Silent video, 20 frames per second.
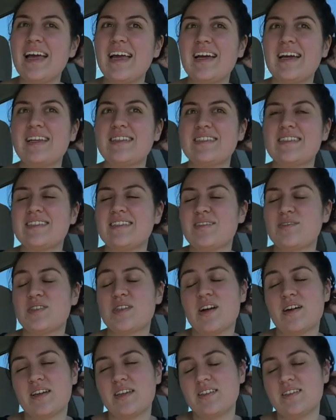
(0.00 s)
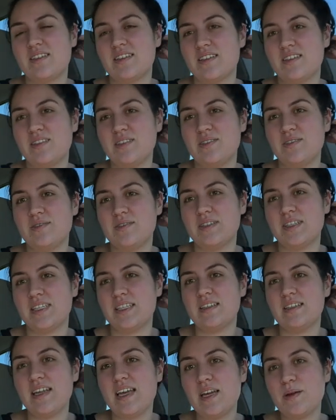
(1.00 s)
And since I was talking to the new
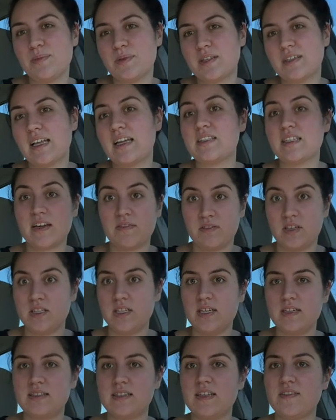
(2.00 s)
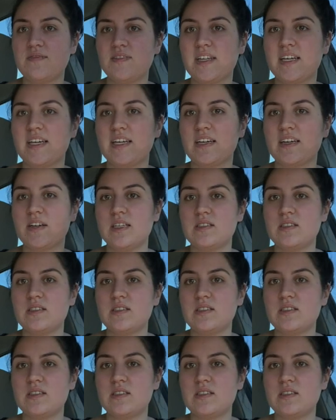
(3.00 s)
neighbor that definitely does live there,